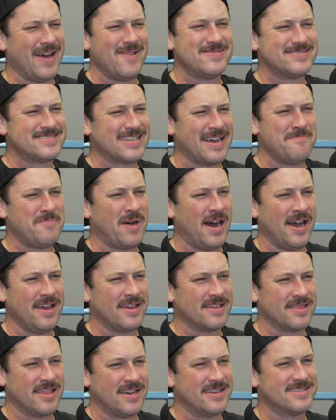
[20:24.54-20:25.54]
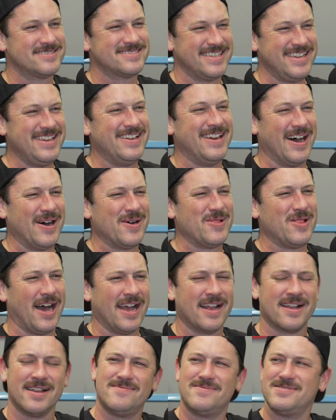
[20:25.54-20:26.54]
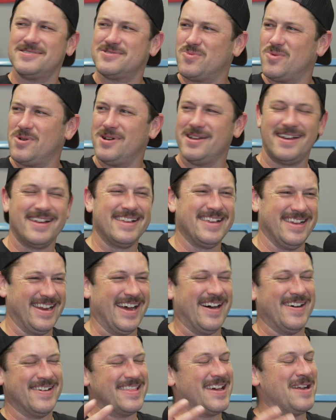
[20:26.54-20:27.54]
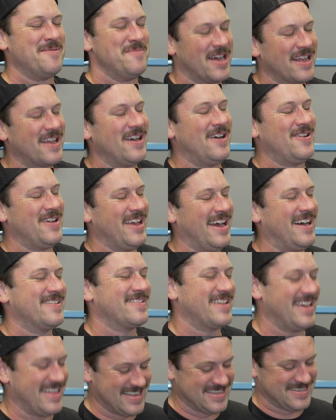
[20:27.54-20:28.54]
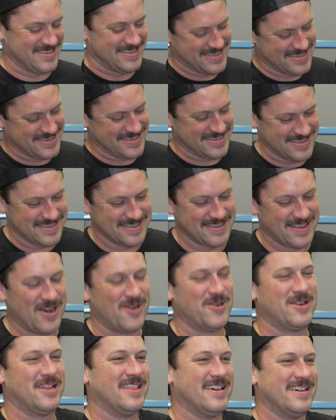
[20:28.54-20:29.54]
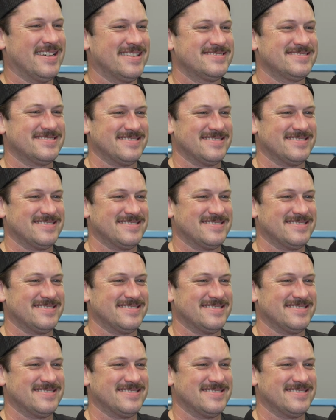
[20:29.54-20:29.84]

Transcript: was I buying this? You know, like which one, you know, and then I'm like, oh yeah, okay, this is going to this.